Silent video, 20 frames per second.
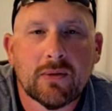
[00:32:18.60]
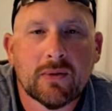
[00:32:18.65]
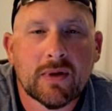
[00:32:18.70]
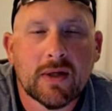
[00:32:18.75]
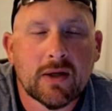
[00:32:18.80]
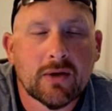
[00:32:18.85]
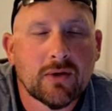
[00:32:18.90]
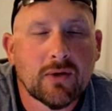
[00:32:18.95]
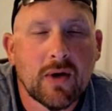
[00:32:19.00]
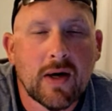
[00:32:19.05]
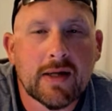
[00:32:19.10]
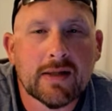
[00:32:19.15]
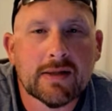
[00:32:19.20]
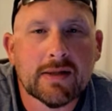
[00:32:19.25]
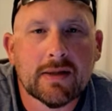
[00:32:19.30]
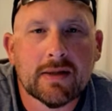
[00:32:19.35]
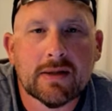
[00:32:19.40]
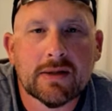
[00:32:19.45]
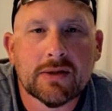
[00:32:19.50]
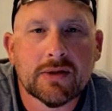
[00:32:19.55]
get
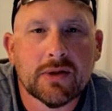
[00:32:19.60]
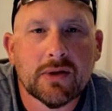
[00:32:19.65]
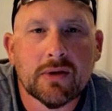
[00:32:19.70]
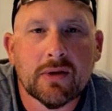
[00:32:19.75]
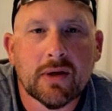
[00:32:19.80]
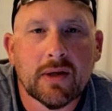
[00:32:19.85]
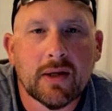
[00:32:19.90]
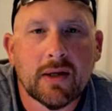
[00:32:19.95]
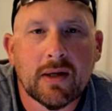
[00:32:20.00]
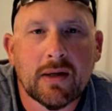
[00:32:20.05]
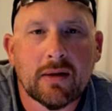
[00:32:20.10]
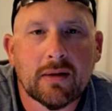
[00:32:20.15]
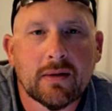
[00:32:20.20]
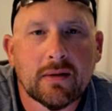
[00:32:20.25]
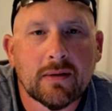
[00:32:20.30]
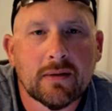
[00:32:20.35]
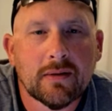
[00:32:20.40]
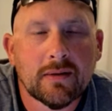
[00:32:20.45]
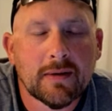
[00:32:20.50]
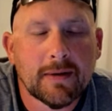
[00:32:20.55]
crazy this year again.
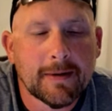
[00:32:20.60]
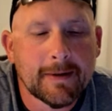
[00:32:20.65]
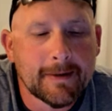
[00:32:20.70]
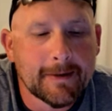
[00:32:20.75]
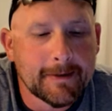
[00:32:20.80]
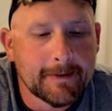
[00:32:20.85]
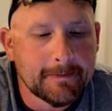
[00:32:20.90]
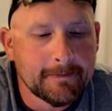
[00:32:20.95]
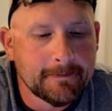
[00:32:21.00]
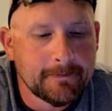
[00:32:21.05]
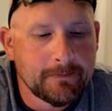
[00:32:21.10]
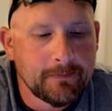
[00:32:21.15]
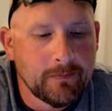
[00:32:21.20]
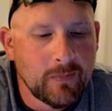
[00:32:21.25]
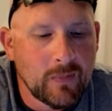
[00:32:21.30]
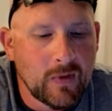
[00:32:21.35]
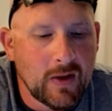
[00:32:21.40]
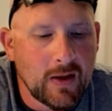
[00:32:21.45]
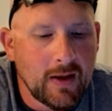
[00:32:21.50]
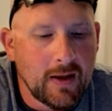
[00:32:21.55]
Um,
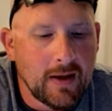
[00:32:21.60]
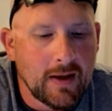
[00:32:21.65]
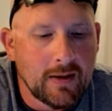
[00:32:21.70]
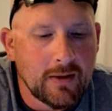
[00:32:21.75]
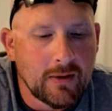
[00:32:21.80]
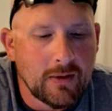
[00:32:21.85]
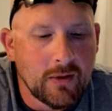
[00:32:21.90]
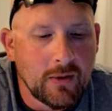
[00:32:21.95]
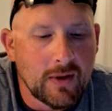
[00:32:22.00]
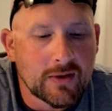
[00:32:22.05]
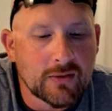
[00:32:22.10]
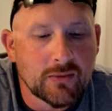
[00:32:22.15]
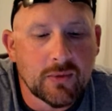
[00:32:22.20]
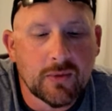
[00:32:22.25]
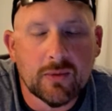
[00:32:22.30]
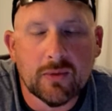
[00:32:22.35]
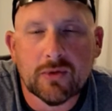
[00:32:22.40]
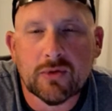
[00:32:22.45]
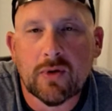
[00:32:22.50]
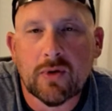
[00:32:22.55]
I don't know. As we
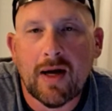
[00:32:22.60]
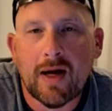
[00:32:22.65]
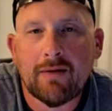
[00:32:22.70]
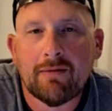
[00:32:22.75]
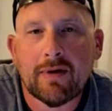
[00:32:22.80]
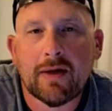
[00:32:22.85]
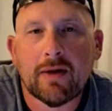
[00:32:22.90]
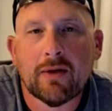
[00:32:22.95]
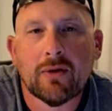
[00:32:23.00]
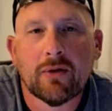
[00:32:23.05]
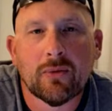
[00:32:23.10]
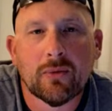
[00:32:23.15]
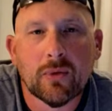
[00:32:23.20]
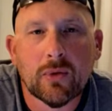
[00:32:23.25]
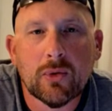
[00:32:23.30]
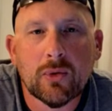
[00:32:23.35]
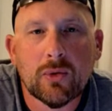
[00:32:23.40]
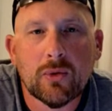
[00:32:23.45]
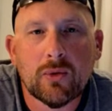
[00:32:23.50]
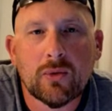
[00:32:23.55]
were driving
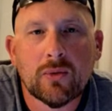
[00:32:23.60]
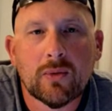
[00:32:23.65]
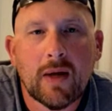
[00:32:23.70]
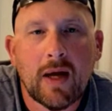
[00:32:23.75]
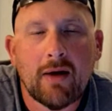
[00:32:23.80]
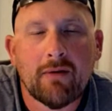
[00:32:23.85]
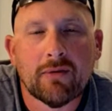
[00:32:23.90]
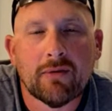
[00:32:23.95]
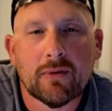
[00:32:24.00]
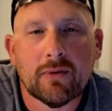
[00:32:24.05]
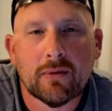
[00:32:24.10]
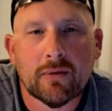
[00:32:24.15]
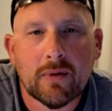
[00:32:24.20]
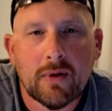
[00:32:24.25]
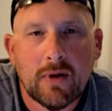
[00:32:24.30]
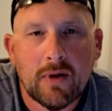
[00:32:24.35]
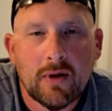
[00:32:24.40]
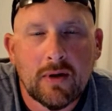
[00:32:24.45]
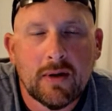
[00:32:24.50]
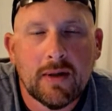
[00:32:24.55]
through after
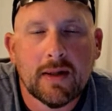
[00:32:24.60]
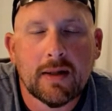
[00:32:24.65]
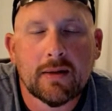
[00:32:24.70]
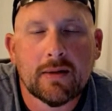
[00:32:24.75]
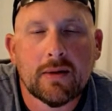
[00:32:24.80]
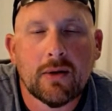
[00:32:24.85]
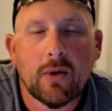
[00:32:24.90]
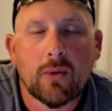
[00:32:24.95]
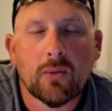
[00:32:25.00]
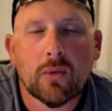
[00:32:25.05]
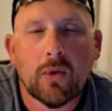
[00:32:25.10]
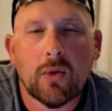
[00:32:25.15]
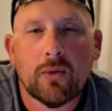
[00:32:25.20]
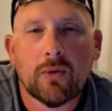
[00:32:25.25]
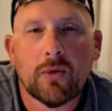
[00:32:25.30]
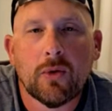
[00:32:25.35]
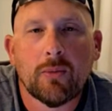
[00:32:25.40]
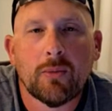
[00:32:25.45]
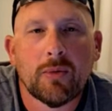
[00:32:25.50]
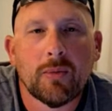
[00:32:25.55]
the
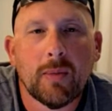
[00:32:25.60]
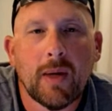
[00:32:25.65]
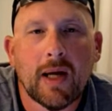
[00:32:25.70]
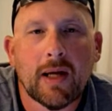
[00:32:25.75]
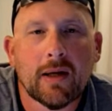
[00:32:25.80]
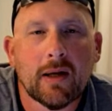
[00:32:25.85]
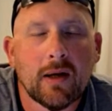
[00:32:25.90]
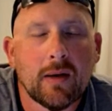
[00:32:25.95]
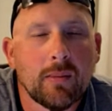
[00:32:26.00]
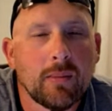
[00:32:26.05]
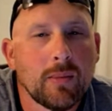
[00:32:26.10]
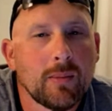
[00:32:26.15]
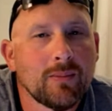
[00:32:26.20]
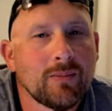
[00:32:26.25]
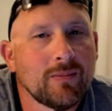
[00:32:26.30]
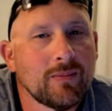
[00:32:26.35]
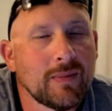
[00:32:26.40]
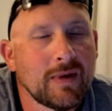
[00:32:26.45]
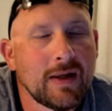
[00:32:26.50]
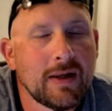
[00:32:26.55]
road opened back up,
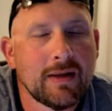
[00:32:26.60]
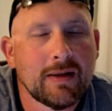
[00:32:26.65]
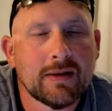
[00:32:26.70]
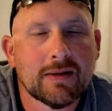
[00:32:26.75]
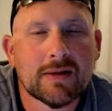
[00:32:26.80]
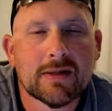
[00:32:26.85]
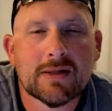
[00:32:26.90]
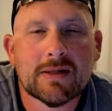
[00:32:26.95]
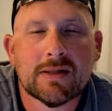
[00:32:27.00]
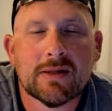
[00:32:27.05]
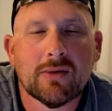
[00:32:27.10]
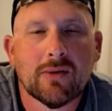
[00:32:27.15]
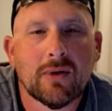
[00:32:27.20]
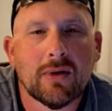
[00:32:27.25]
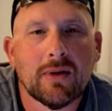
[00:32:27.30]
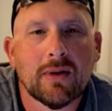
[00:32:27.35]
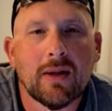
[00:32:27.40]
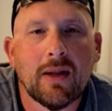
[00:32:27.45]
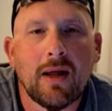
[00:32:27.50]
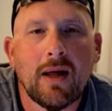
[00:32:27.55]
man, there's still a
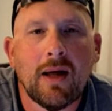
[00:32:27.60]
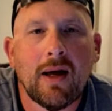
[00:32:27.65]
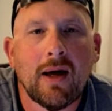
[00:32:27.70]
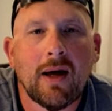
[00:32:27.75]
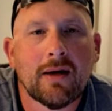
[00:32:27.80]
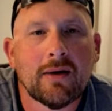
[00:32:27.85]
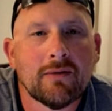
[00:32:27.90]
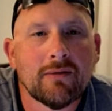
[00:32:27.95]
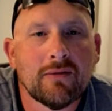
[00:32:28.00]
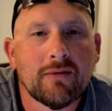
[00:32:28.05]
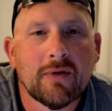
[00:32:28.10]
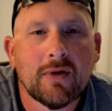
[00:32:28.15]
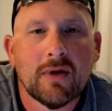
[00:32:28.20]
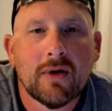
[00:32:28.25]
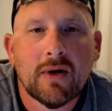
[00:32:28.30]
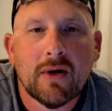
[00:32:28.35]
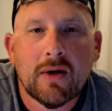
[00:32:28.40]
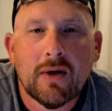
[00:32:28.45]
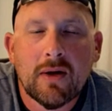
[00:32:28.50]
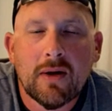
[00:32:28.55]
lot of
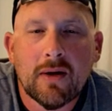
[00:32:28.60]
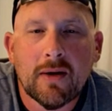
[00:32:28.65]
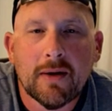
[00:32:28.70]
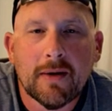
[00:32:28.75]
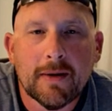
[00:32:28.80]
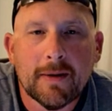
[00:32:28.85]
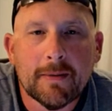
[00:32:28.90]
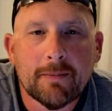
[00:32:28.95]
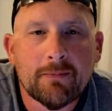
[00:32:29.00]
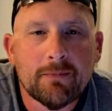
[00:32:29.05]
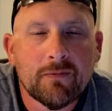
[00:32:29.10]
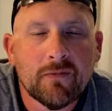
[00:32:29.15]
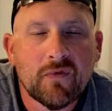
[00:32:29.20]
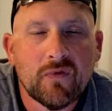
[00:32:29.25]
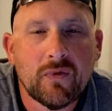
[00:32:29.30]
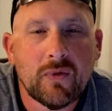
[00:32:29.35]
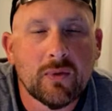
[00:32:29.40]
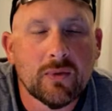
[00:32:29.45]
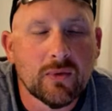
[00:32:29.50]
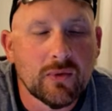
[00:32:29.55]

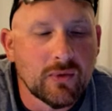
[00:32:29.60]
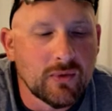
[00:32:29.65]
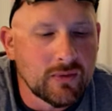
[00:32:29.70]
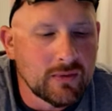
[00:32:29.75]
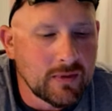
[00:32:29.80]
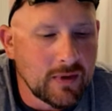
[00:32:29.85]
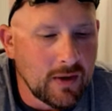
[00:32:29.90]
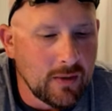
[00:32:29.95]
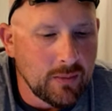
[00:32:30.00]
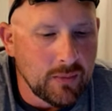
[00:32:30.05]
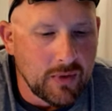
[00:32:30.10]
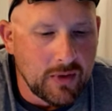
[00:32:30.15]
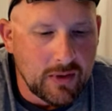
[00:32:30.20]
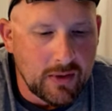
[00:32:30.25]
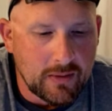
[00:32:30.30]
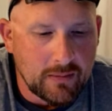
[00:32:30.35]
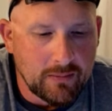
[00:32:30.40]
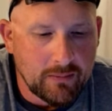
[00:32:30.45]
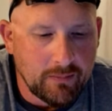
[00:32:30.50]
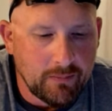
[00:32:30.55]
fuel up
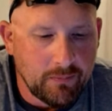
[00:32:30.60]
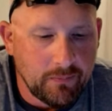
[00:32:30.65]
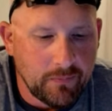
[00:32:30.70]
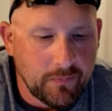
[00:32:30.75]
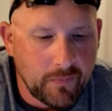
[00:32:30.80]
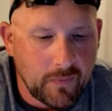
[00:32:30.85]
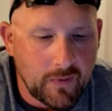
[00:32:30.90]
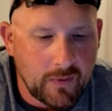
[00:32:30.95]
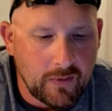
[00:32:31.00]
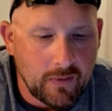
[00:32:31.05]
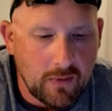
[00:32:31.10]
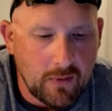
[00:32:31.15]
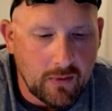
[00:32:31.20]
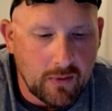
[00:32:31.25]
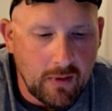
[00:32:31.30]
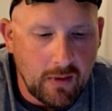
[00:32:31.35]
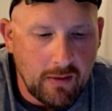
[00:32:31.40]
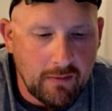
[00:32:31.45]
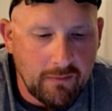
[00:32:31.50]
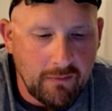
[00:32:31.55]
there along
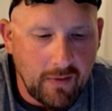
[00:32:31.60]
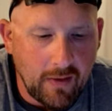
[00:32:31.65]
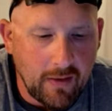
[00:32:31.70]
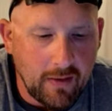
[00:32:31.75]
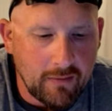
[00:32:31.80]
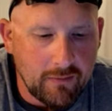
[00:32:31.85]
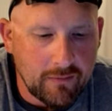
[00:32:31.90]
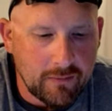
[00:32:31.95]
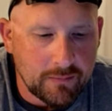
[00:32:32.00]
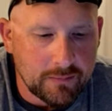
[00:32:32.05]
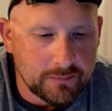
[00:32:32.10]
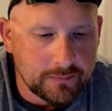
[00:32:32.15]
I-5.